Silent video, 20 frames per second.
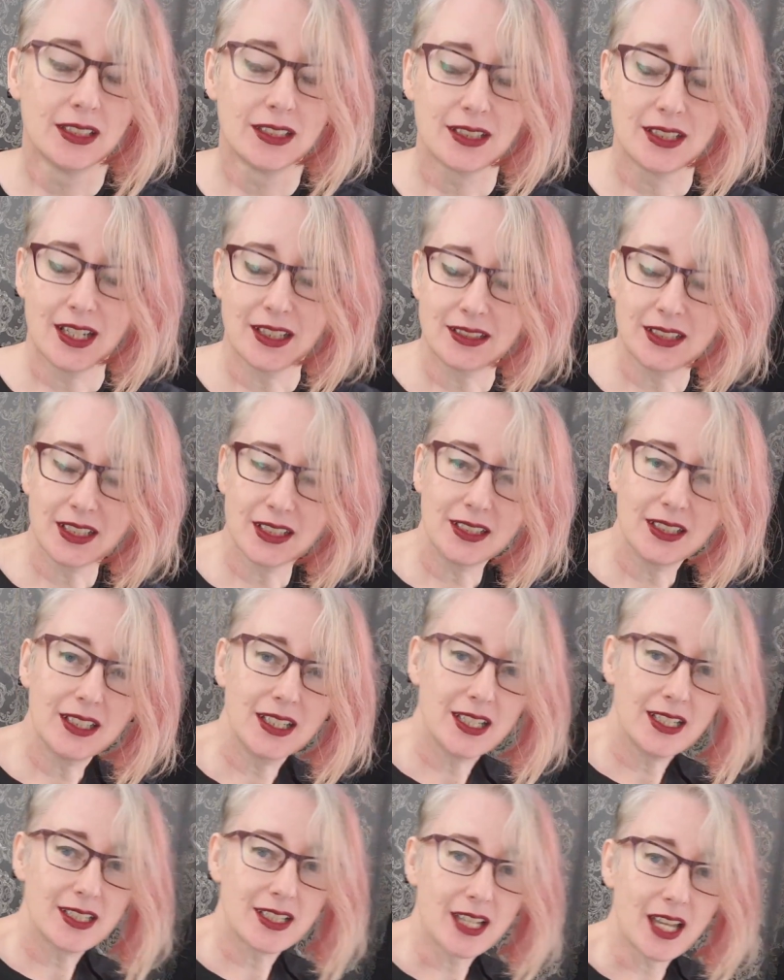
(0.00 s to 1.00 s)

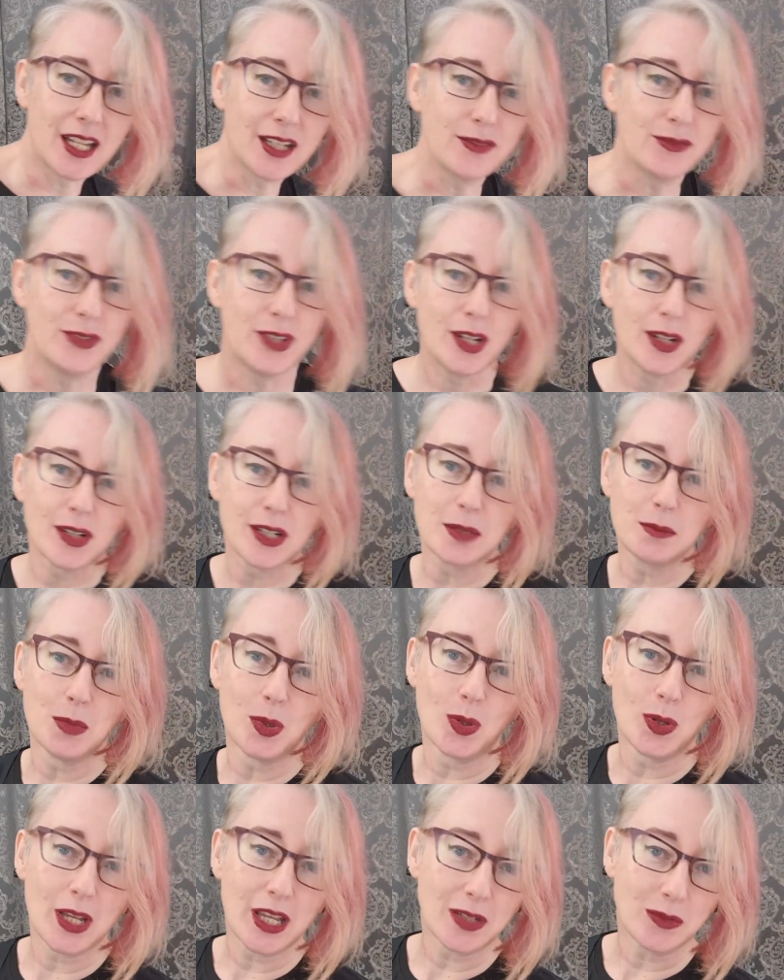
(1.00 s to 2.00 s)
Technically, it's kind of veering
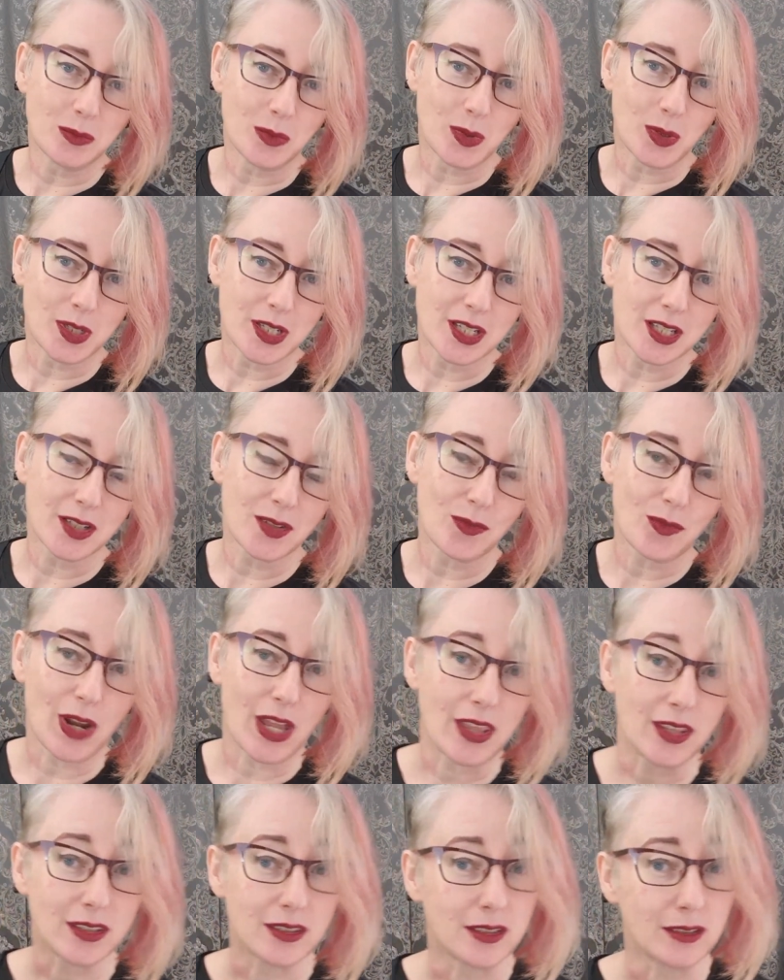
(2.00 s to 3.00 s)
more Edwardian
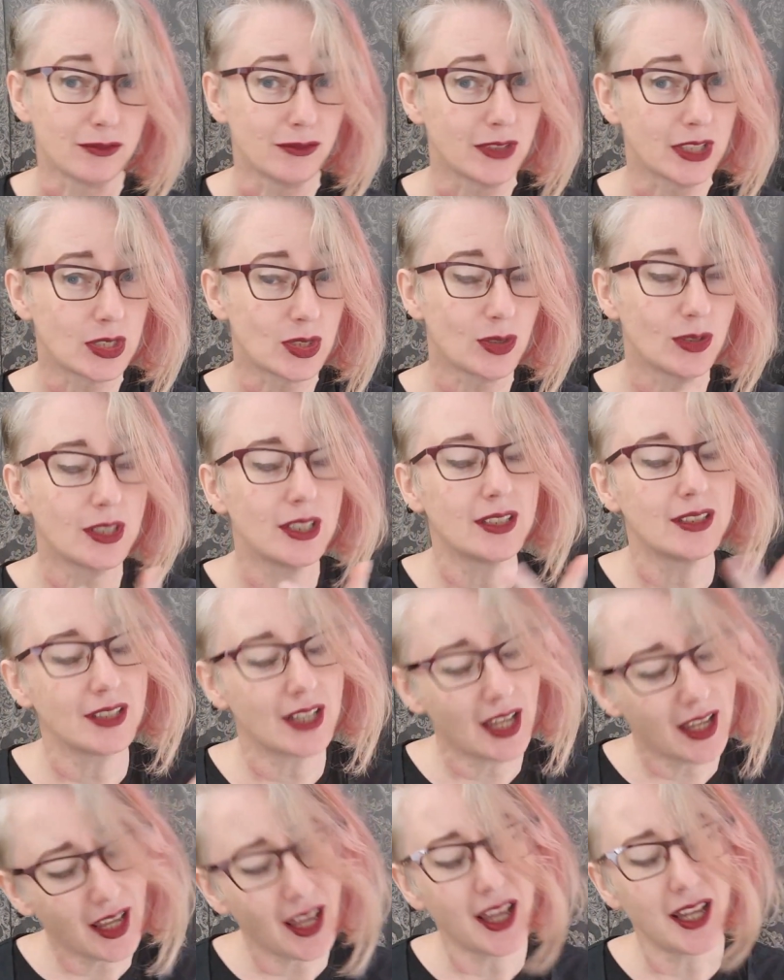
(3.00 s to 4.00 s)
rather than
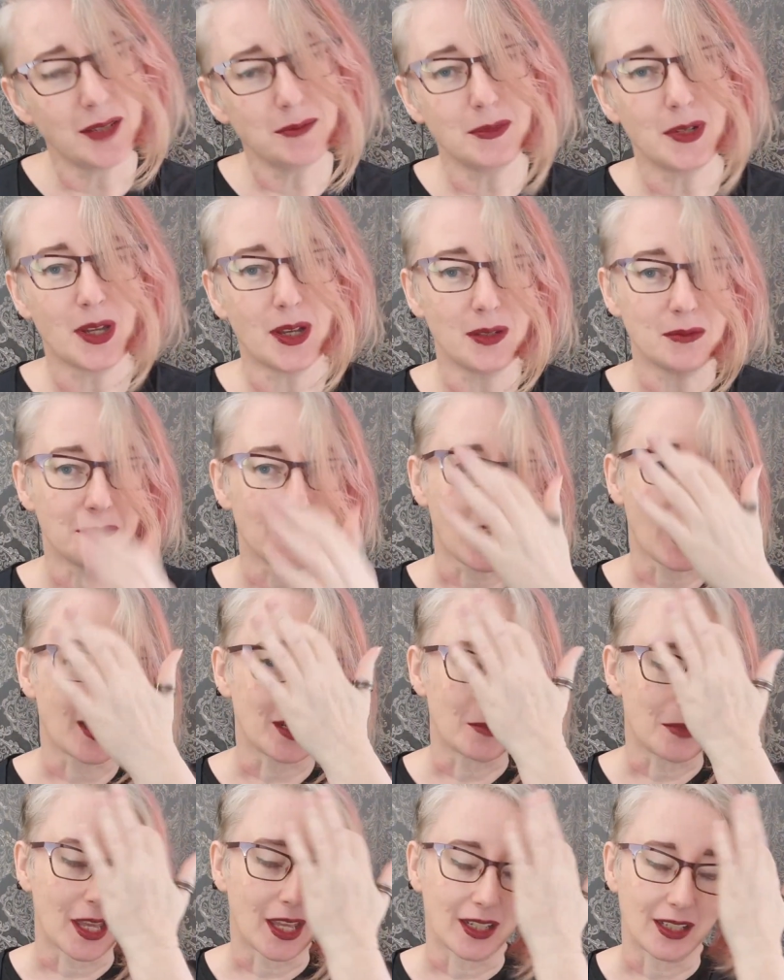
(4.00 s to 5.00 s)
Victorian. I'm not mad
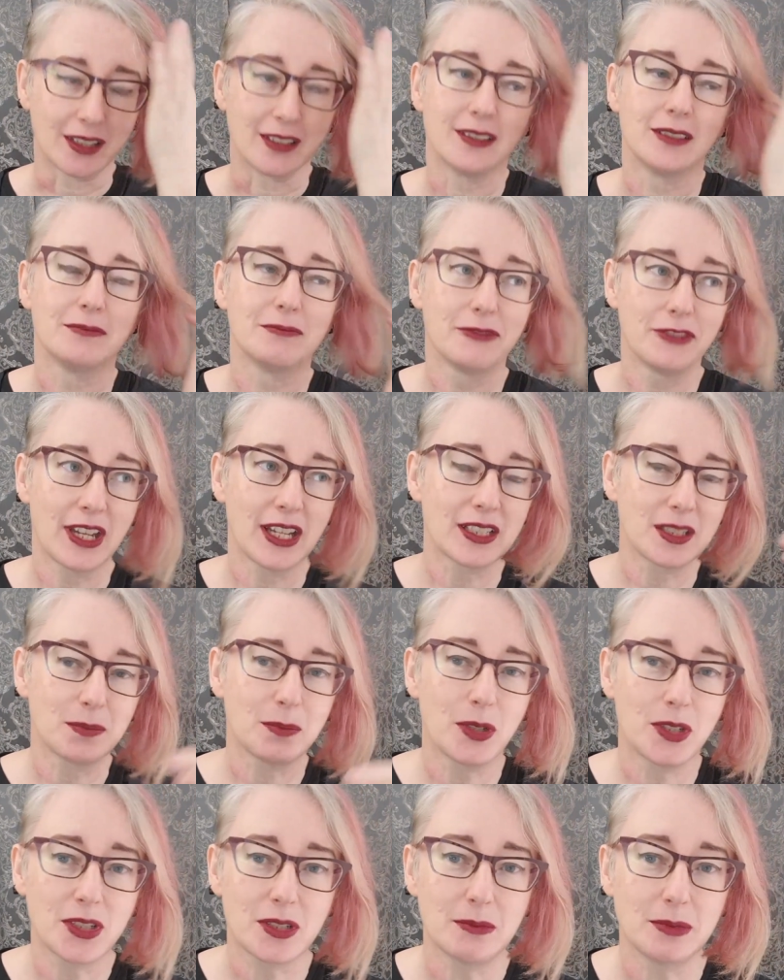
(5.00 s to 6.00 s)
about it. In fact,
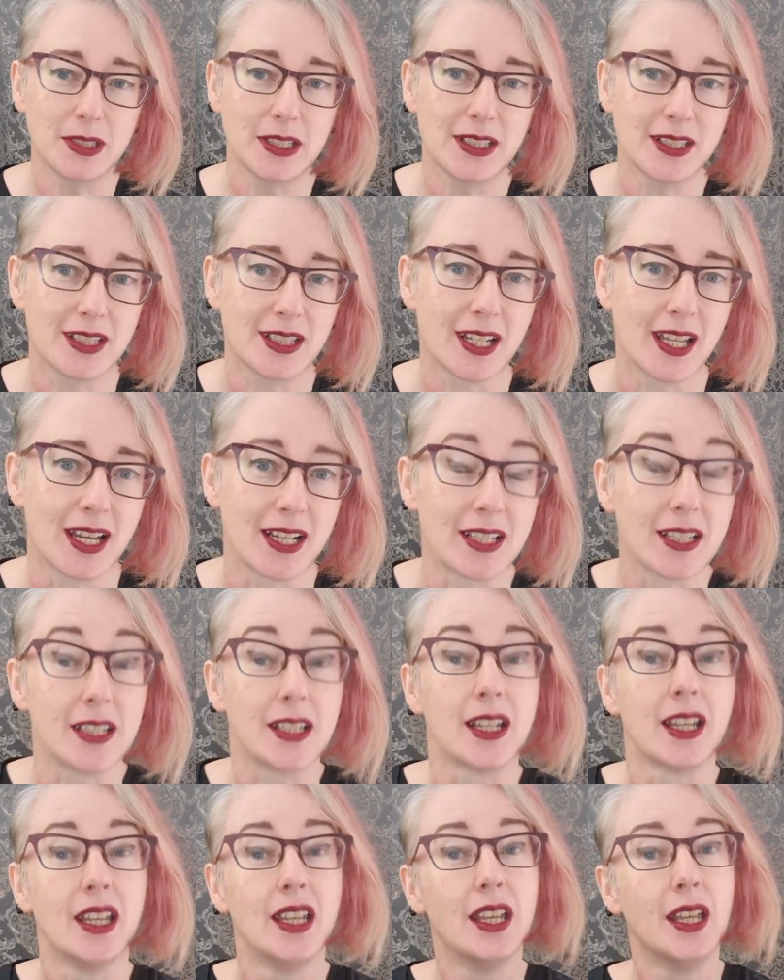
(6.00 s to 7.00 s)
possibly
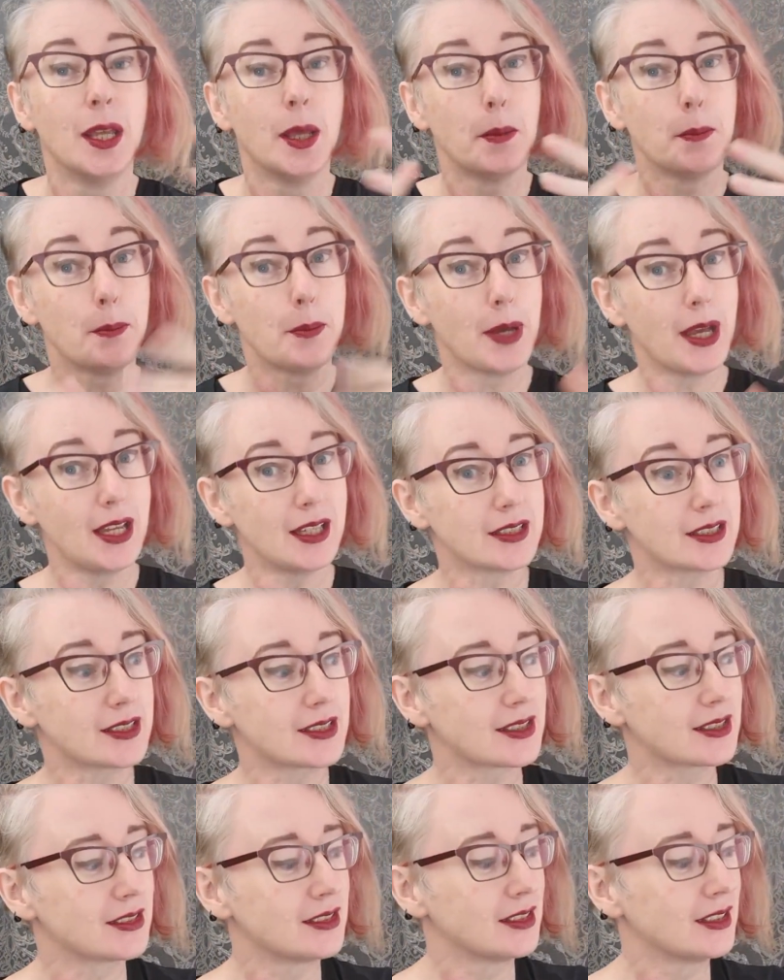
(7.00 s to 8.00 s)
delighted.
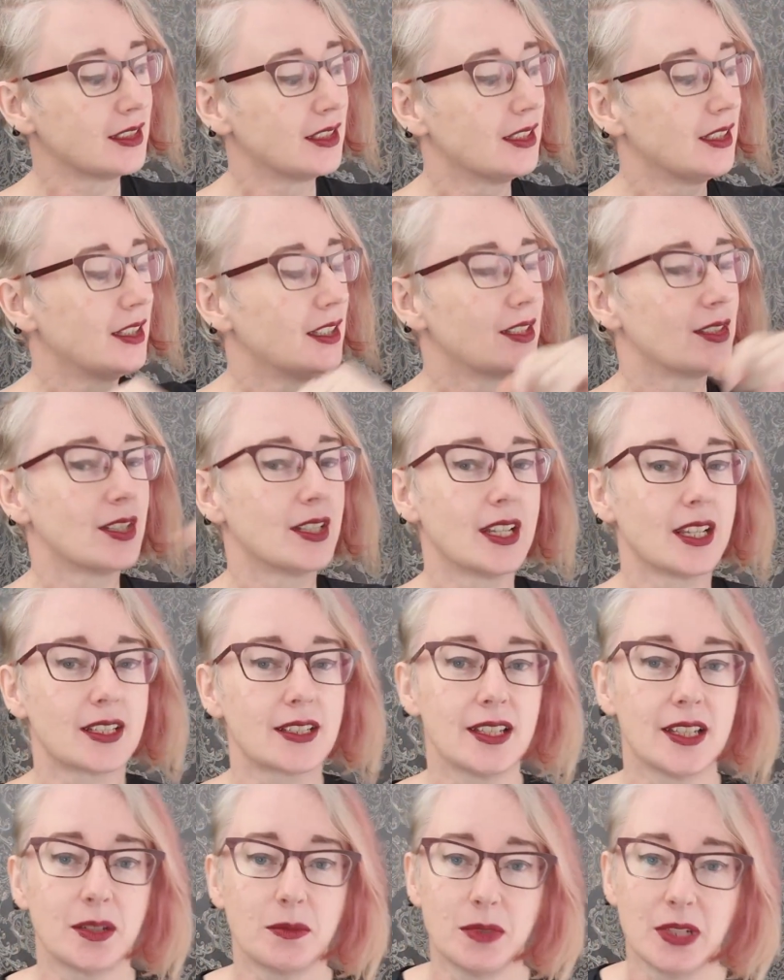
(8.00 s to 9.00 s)
But the
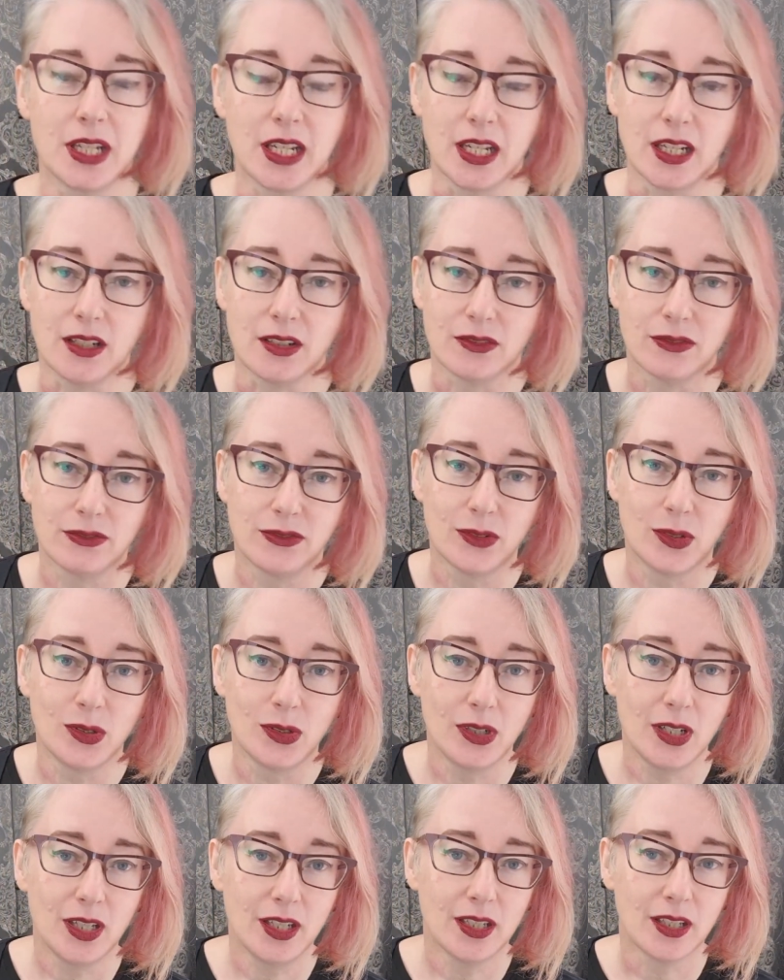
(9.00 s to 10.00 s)
next thing we need
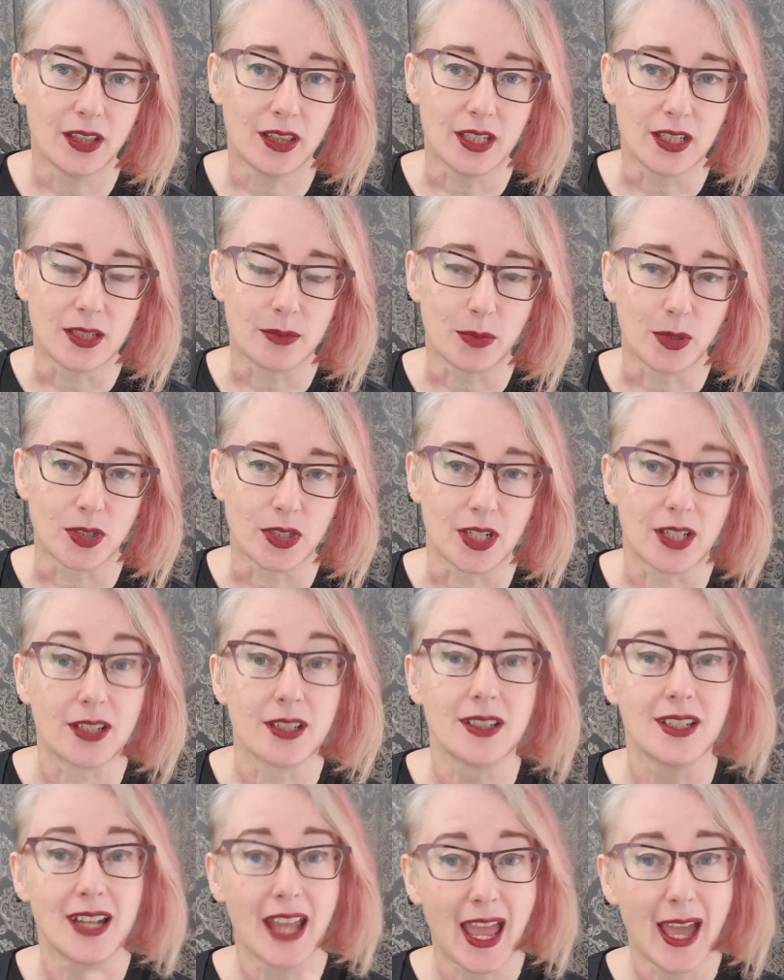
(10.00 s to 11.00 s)
for this
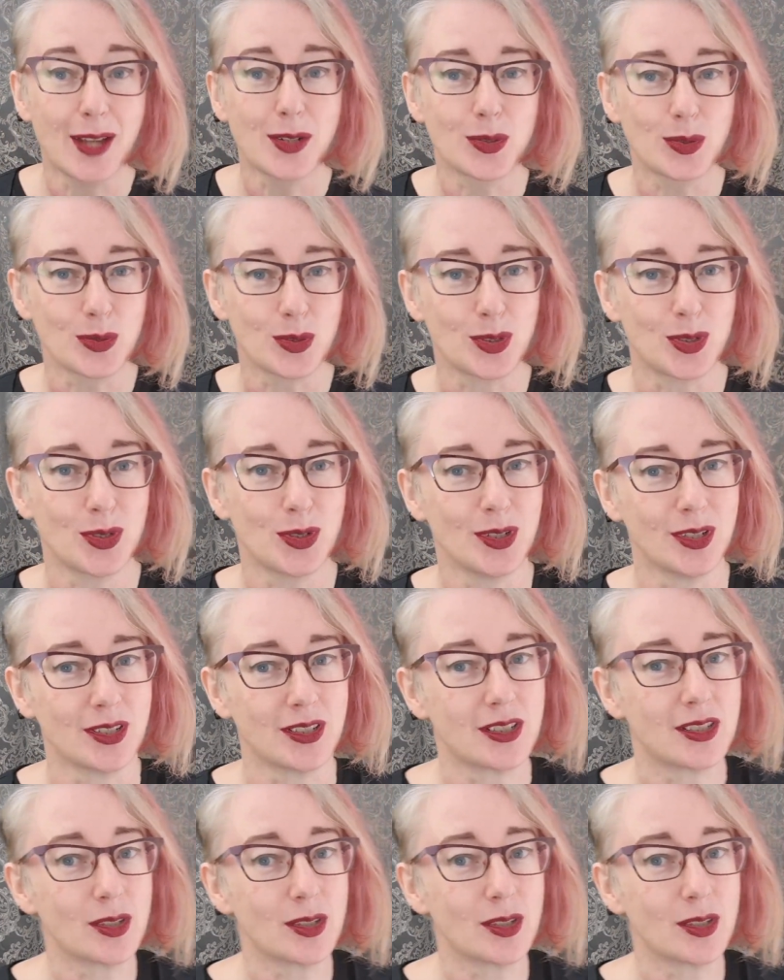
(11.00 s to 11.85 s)
project is an actual shirt.